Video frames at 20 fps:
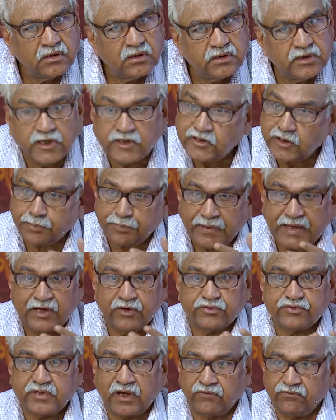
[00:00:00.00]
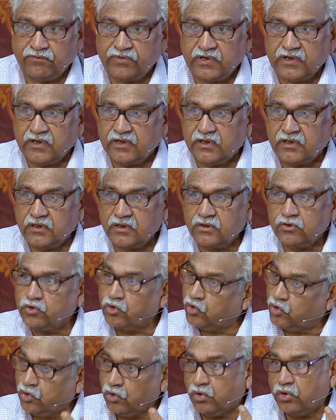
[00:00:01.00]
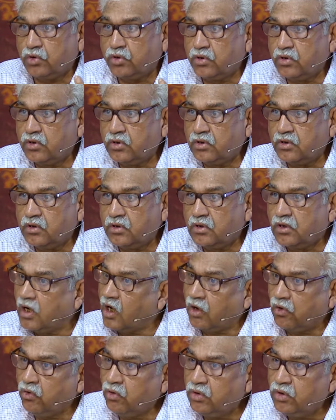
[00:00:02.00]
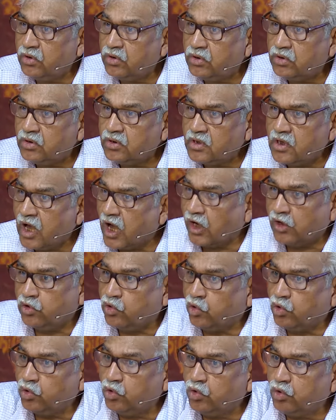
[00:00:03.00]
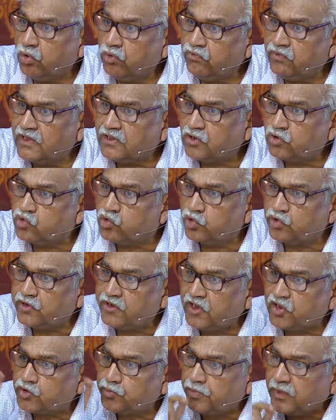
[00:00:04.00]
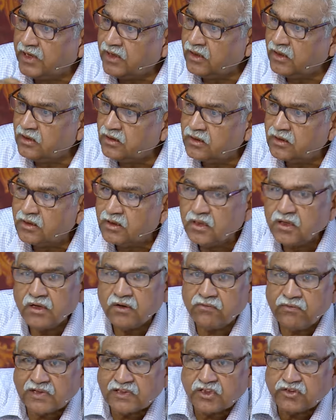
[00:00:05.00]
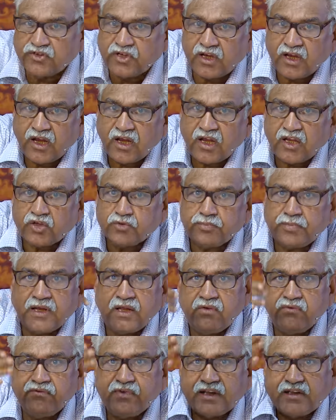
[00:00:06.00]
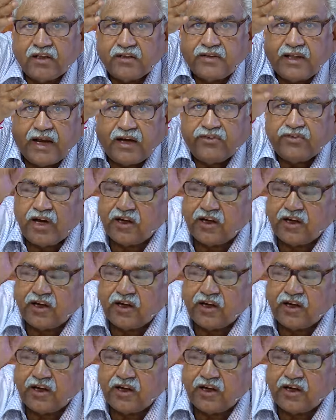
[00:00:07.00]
There's a pain somewhere, you know. How? I don't know whether Shruti has pain, whether Jaya has pain, whether that